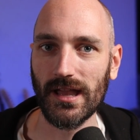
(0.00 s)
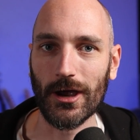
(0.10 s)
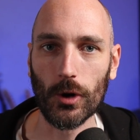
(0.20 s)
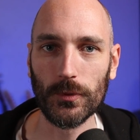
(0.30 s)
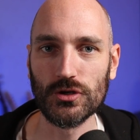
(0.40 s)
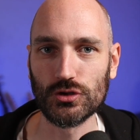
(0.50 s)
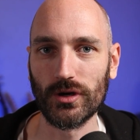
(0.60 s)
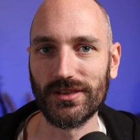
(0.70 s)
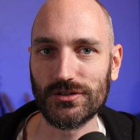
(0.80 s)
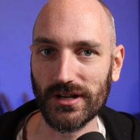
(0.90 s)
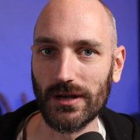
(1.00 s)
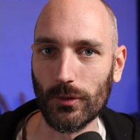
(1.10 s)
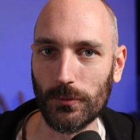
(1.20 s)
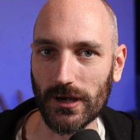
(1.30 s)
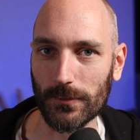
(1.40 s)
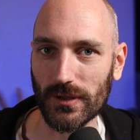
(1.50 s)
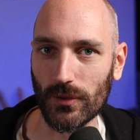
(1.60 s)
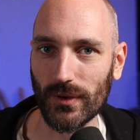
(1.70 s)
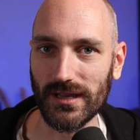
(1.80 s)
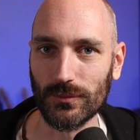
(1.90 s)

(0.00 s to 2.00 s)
I hope you enjoyed the trailer we put out, by the way.